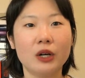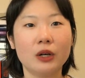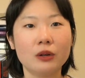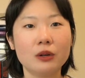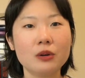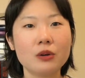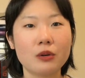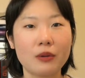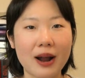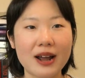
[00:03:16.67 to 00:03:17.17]

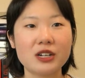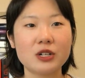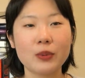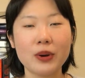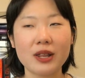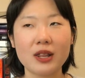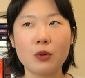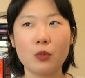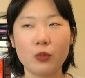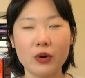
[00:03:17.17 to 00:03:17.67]
who
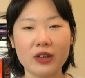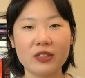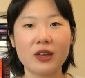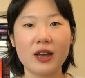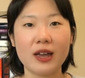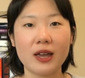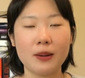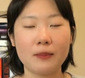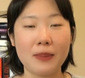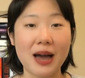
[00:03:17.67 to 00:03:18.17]
graduated with
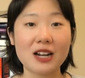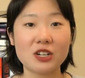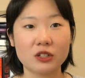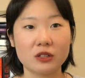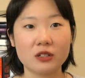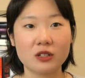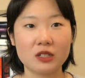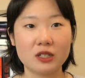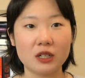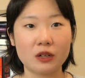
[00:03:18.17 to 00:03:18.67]
a
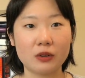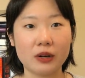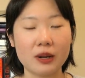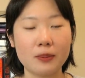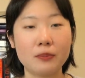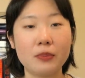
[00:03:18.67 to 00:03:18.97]
bachelor's degree